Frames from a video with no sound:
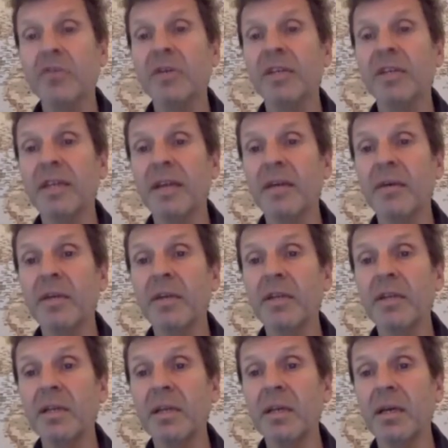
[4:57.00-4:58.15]

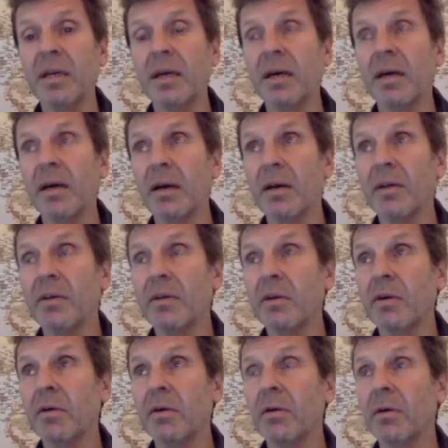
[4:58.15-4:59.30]
integrity,
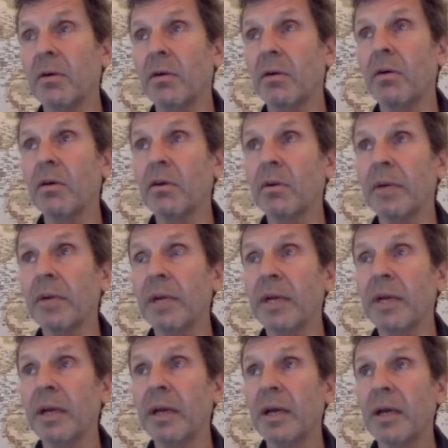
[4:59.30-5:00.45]

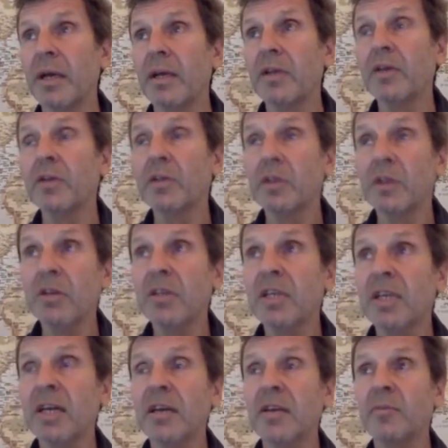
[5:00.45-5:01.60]
honoring and not
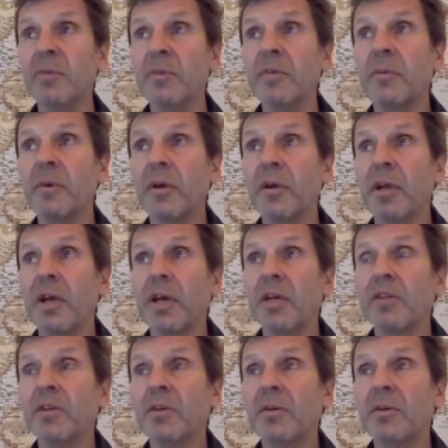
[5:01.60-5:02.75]
hurting other people.
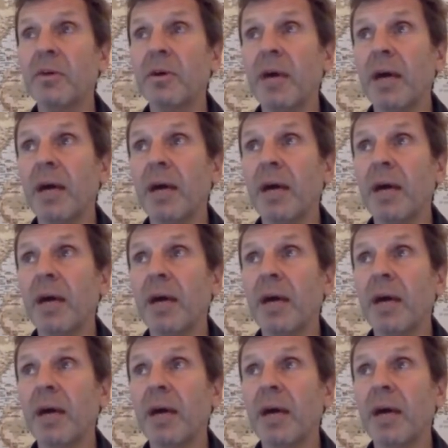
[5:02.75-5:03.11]
So